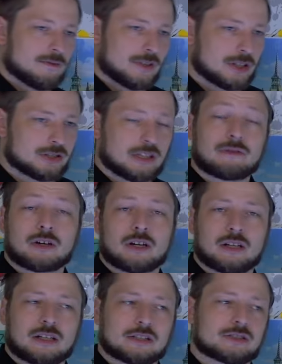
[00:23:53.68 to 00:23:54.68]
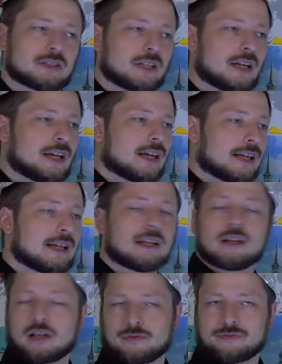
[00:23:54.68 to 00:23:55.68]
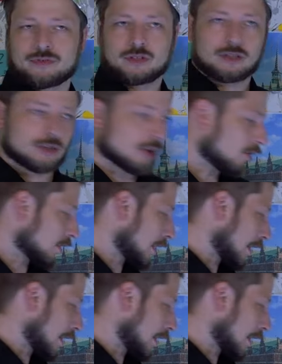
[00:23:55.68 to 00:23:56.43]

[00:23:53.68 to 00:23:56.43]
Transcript: was a royalist. He loved the current